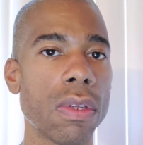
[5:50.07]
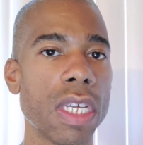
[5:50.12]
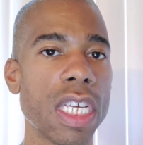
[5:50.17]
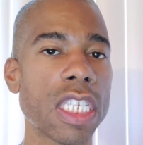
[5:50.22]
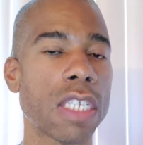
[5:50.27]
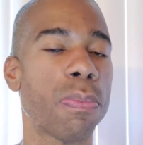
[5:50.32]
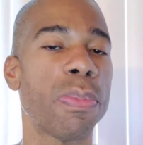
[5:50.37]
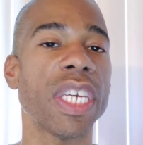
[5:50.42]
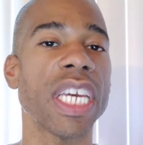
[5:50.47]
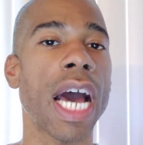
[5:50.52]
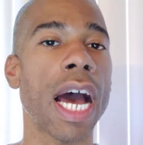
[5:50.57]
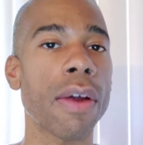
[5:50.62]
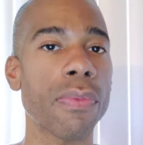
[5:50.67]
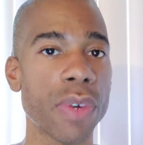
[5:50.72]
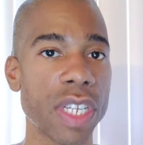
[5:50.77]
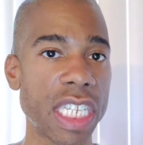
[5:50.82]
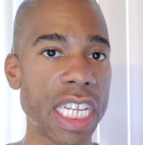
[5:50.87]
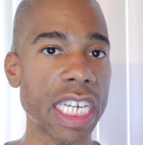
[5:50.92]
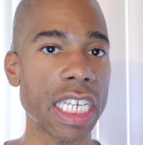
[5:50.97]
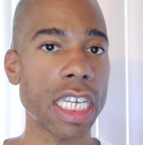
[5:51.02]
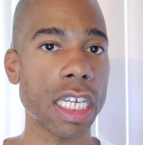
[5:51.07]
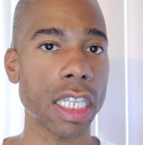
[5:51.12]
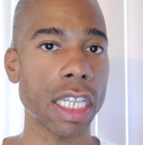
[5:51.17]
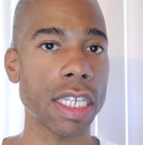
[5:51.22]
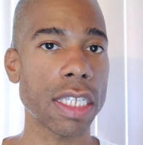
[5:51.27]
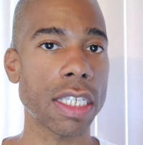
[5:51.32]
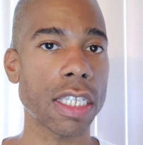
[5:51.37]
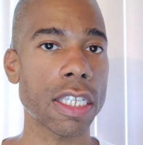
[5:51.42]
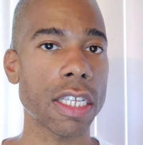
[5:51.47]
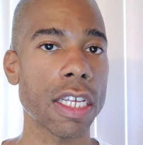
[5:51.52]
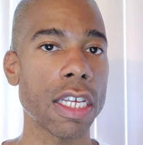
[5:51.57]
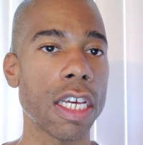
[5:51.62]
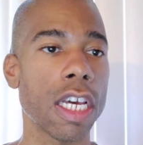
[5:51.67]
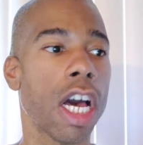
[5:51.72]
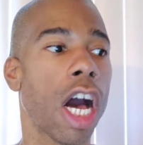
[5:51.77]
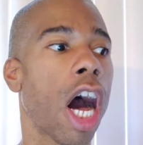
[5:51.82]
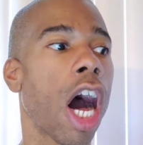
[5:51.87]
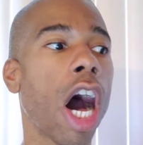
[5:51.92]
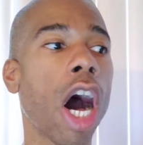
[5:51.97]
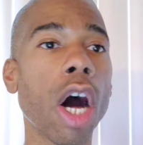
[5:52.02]
It's beyond ridiculous.
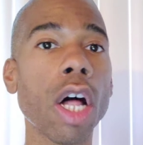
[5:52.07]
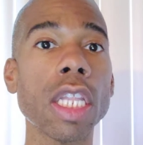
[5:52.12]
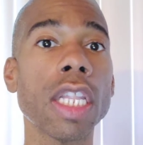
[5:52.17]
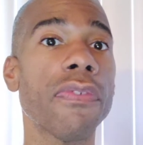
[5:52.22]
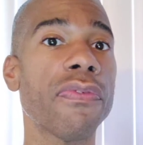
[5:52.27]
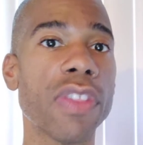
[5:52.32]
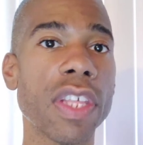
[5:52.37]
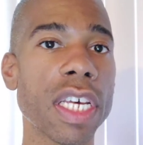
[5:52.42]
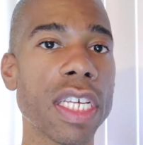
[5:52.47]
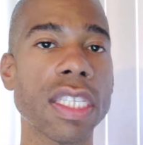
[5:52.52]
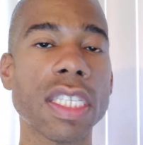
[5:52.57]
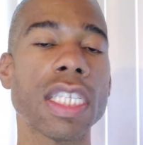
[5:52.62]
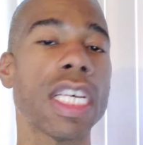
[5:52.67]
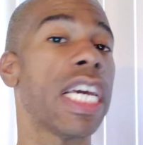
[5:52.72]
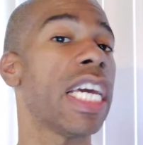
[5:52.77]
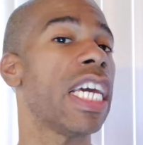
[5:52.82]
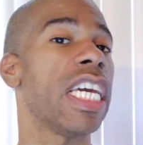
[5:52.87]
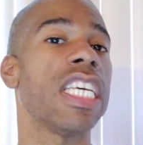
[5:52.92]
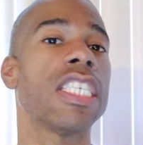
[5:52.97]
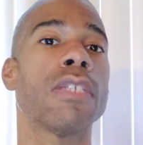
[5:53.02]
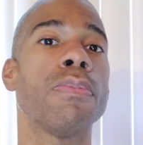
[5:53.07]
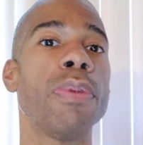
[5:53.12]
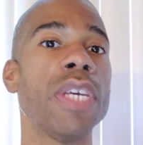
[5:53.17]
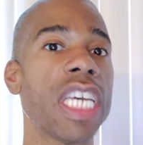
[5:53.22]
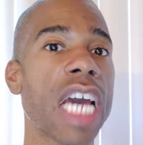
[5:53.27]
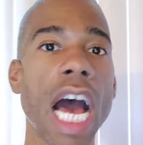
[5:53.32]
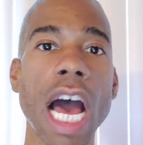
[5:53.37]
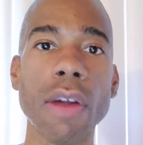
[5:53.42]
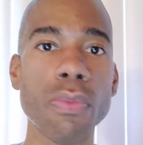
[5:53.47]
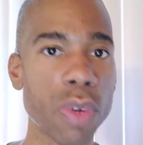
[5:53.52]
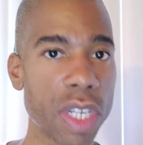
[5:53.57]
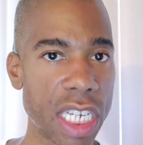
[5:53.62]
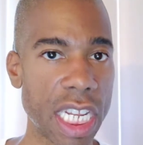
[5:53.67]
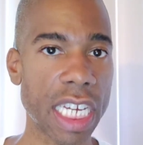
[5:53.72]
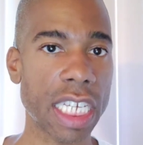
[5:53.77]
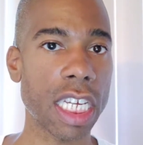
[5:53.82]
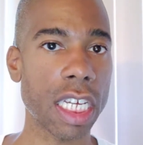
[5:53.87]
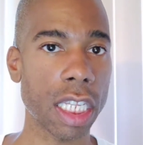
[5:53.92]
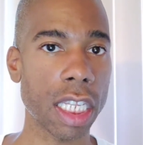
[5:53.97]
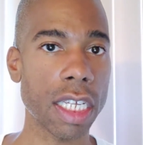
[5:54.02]
All of this is beyond
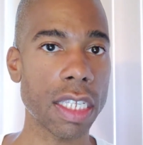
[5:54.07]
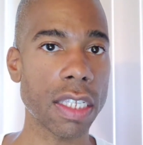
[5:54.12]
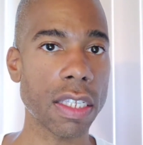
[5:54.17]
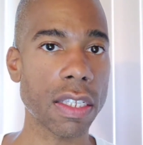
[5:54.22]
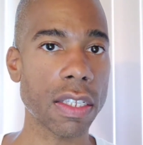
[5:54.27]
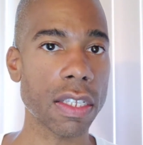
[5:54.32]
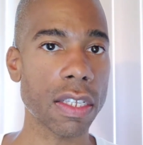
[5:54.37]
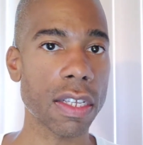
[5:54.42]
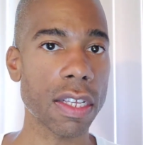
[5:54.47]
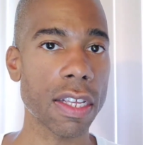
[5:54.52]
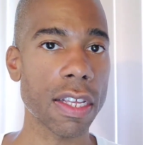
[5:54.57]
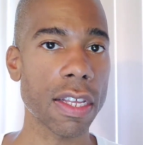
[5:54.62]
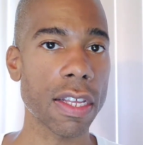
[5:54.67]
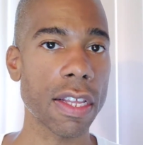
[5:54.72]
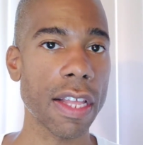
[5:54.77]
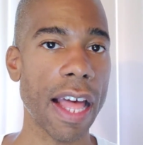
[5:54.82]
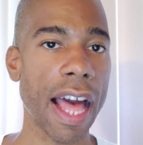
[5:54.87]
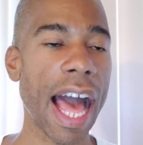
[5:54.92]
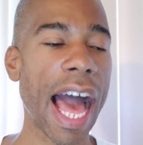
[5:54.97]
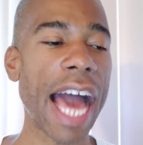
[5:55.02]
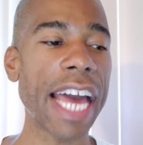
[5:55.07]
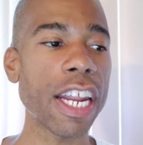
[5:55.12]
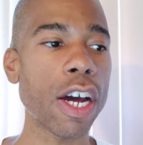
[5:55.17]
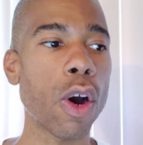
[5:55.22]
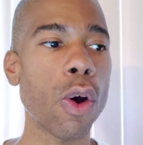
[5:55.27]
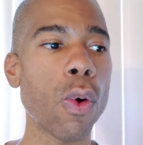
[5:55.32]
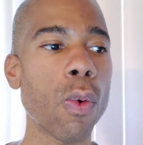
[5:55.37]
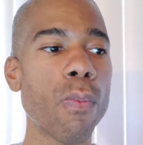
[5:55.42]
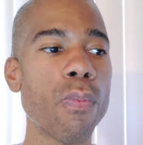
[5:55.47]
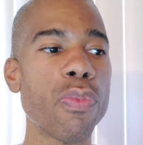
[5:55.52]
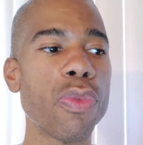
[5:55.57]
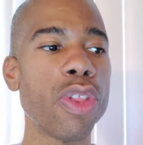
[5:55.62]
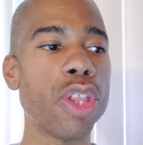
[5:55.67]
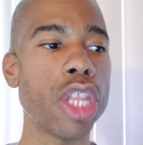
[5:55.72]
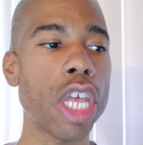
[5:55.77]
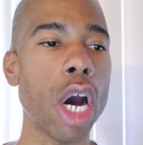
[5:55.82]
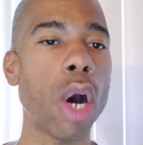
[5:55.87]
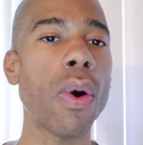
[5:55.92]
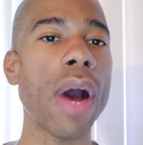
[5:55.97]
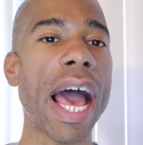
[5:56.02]
ridiculous. I don't
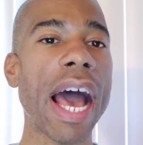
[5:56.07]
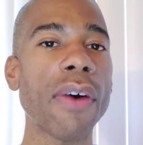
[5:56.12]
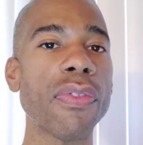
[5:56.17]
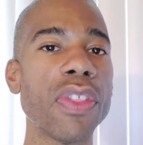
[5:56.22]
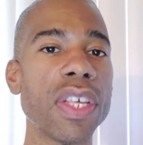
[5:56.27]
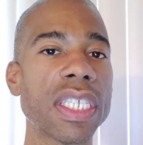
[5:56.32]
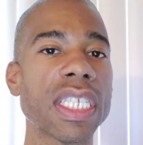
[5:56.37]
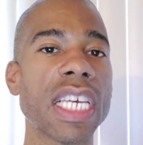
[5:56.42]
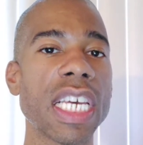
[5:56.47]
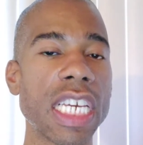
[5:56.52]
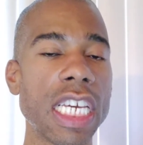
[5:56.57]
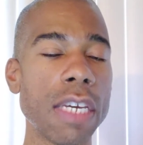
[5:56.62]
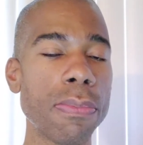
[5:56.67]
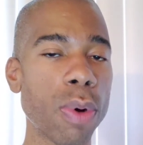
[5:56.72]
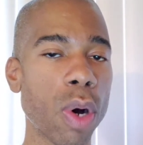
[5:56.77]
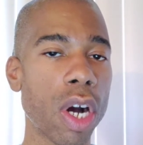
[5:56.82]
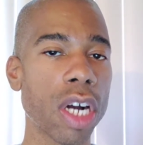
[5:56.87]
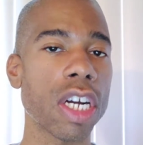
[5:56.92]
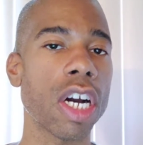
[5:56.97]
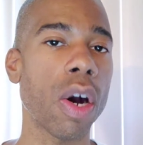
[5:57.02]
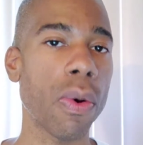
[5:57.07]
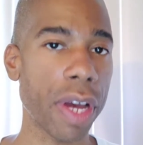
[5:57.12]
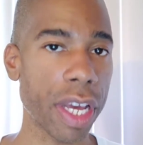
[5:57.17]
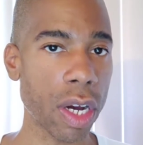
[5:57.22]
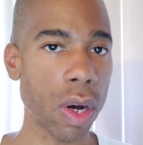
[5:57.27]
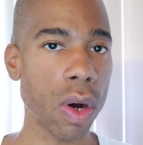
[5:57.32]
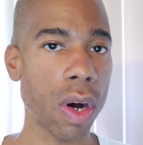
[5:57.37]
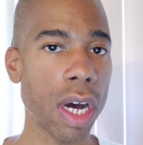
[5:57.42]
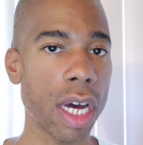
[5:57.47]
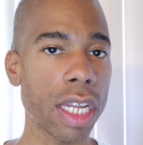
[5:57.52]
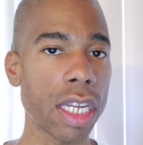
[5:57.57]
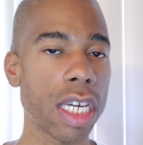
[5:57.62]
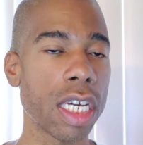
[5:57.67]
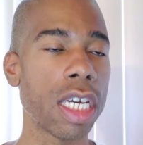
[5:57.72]
know how this can keep on going on.